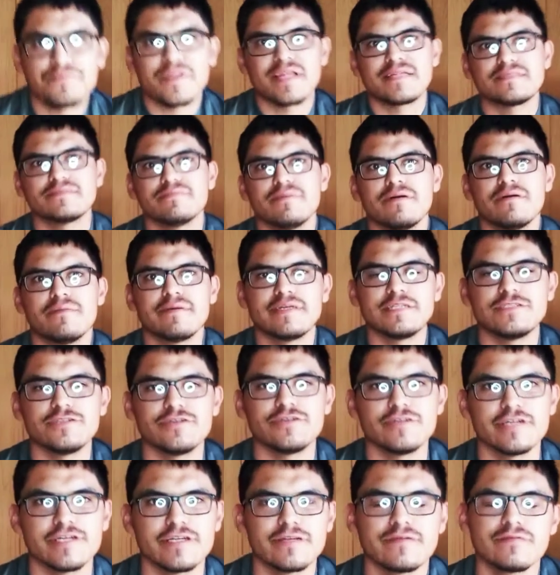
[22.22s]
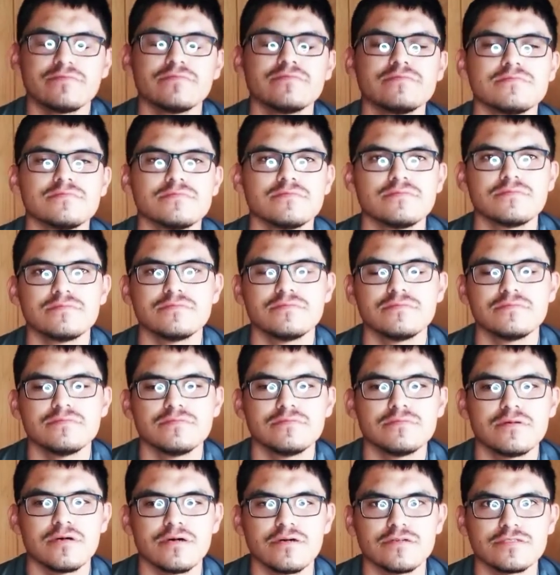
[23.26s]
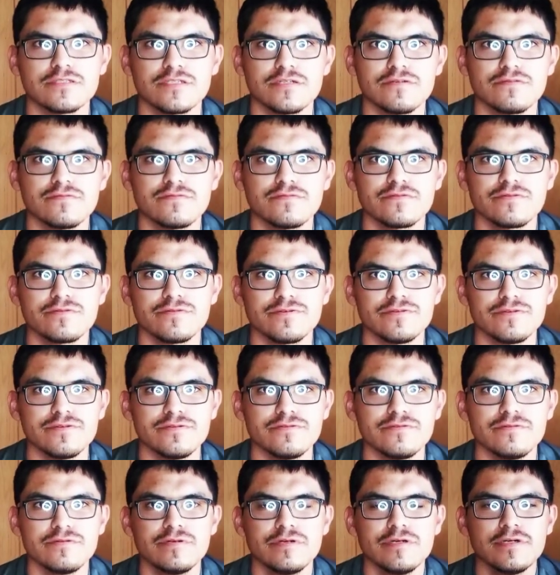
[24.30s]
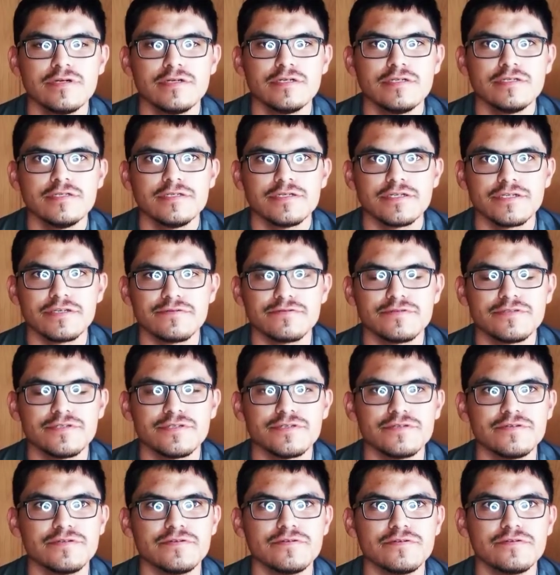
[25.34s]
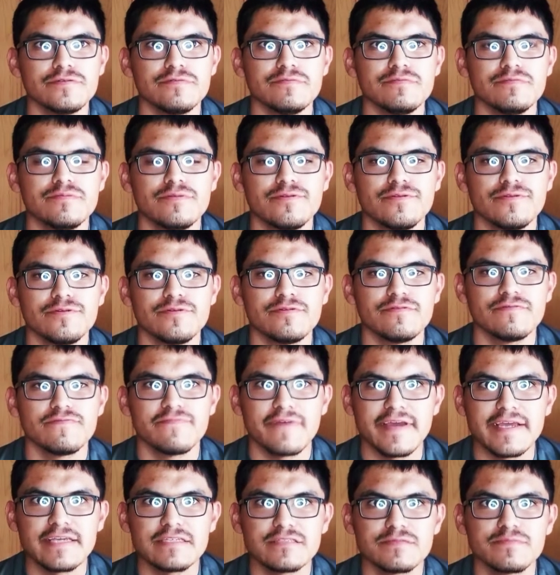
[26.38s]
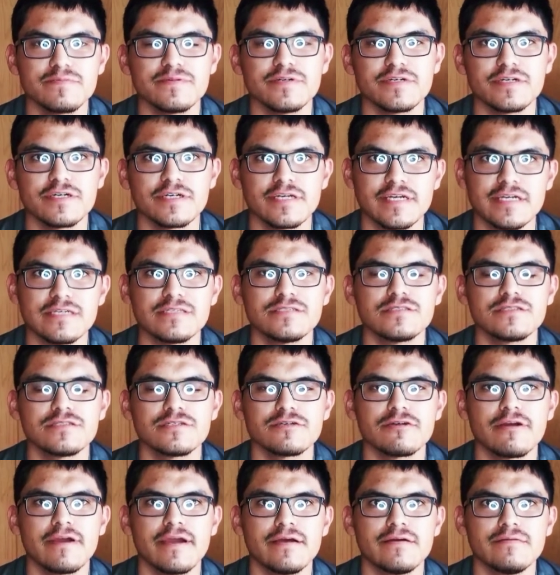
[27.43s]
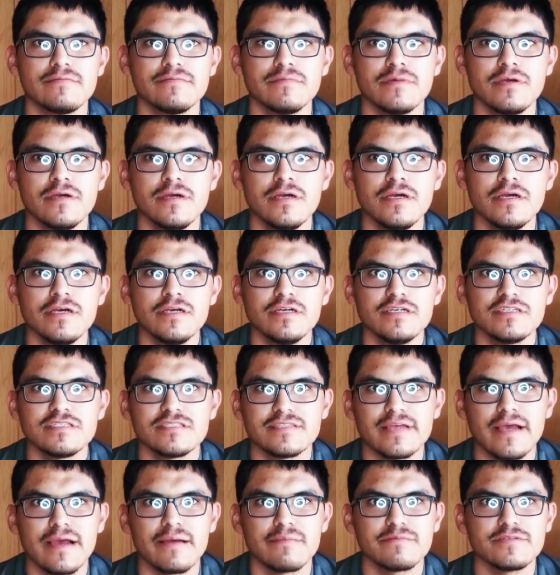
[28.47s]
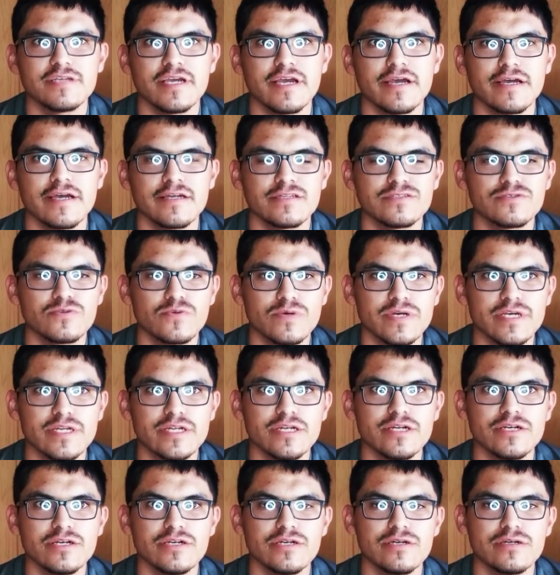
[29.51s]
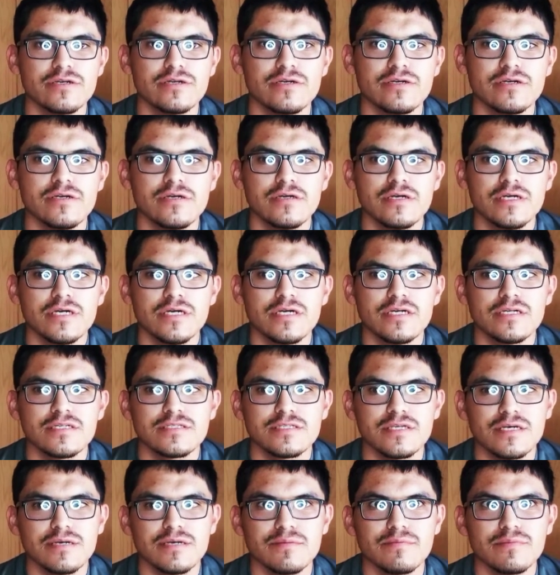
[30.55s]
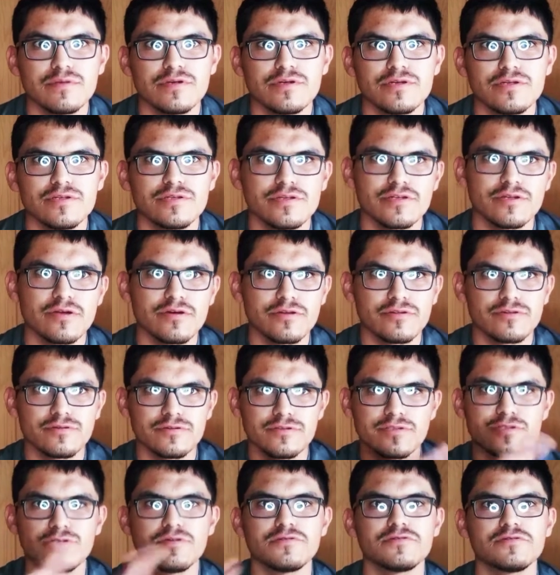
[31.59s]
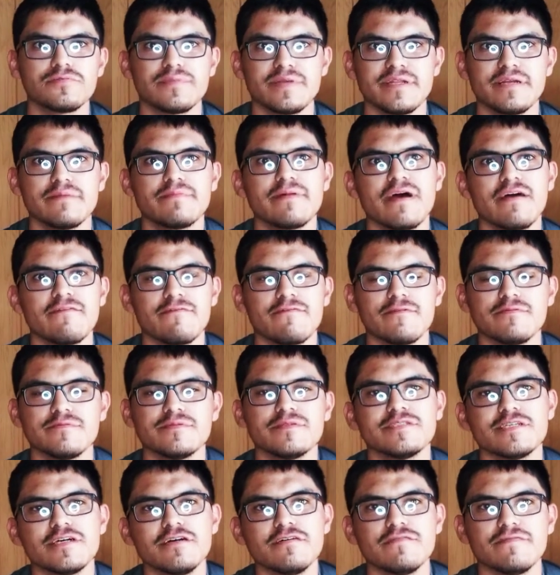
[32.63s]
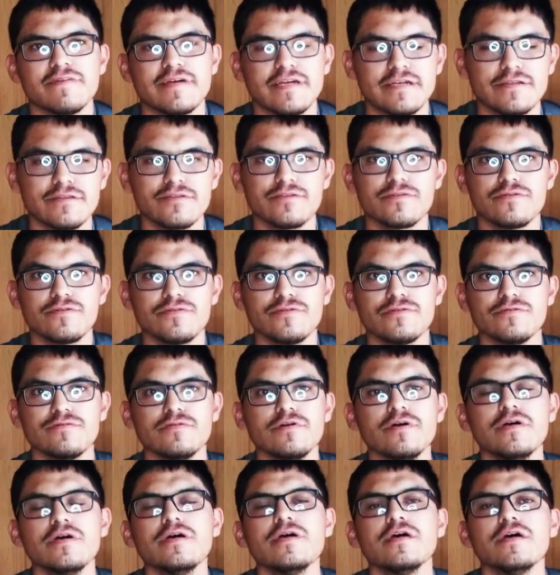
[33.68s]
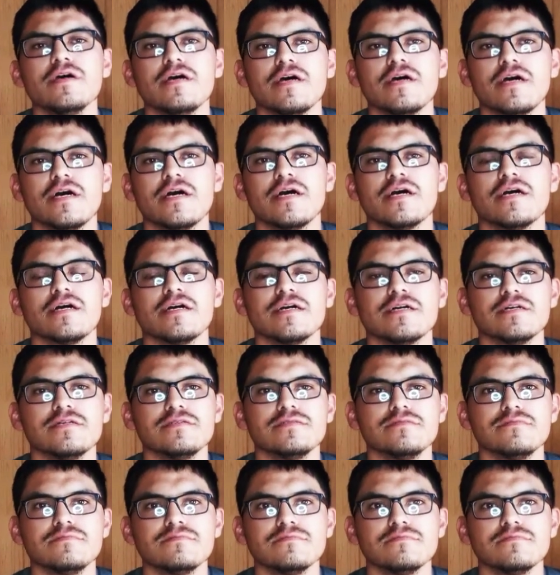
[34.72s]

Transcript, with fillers: it's about my journey also through YouTube, through Facebook, Instagram, Snapchat, Twitter, Tumblr, you know, through social media platform itself and through uh,